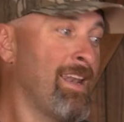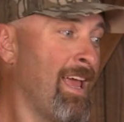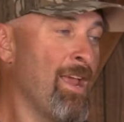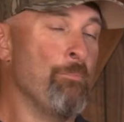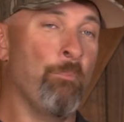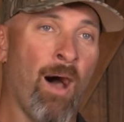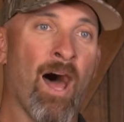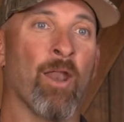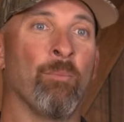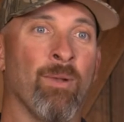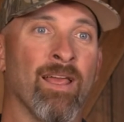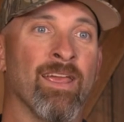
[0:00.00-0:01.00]
A
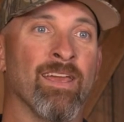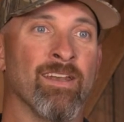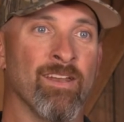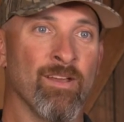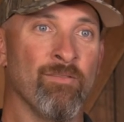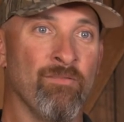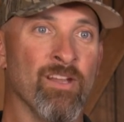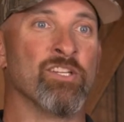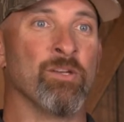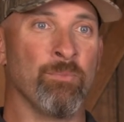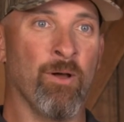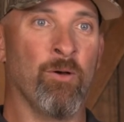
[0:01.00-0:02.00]
bottomland
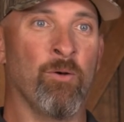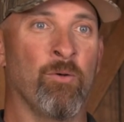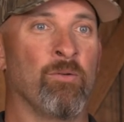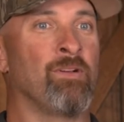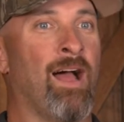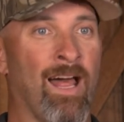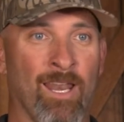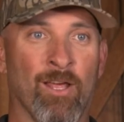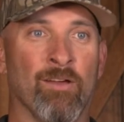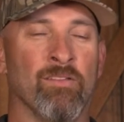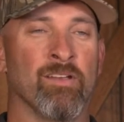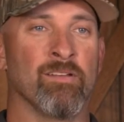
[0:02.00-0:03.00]
fishing pole. I love it.